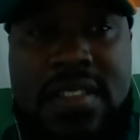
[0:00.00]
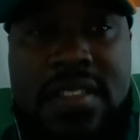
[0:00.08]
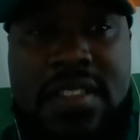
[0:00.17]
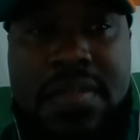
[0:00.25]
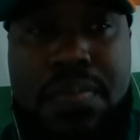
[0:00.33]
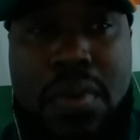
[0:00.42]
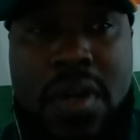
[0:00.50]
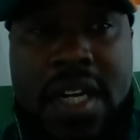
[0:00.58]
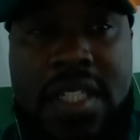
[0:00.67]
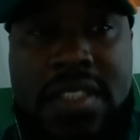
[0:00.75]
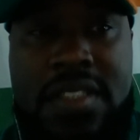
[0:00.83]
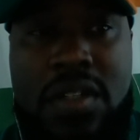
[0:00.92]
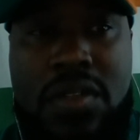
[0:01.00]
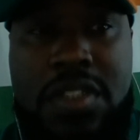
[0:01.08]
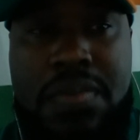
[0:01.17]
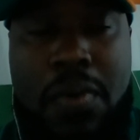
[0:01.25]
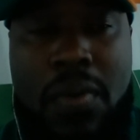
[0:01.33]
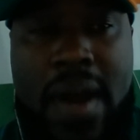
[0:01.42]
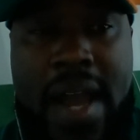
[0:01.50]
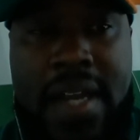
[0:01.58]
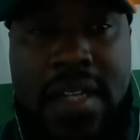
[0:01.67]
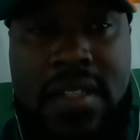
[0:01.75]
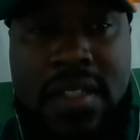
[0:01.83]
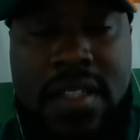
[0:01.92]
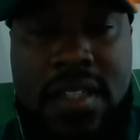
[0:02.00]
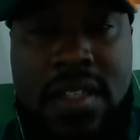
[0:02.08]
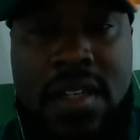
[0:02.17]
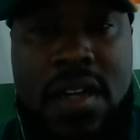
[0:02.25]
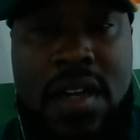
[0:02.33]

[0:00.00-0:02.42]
spread so sporadically